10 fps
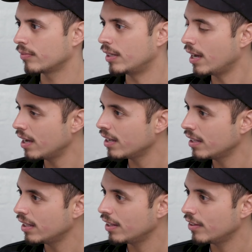Yeah,
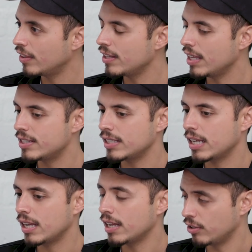it's
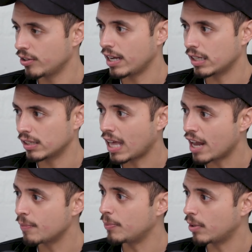and you're getting a lot
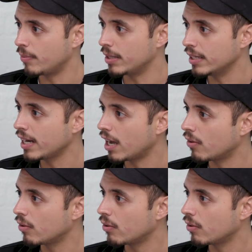of people coming in now.